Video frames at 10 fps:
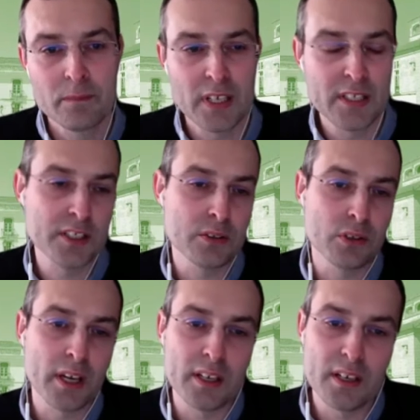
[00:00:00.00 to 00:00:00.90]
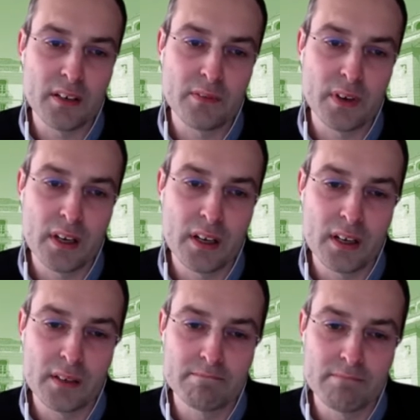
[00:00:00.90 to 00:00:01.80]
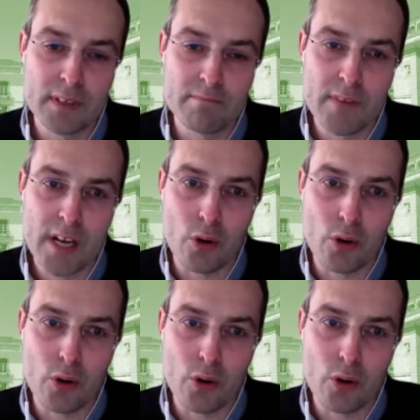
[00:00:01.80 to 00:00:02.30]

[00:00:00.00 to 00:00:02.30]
It is located in a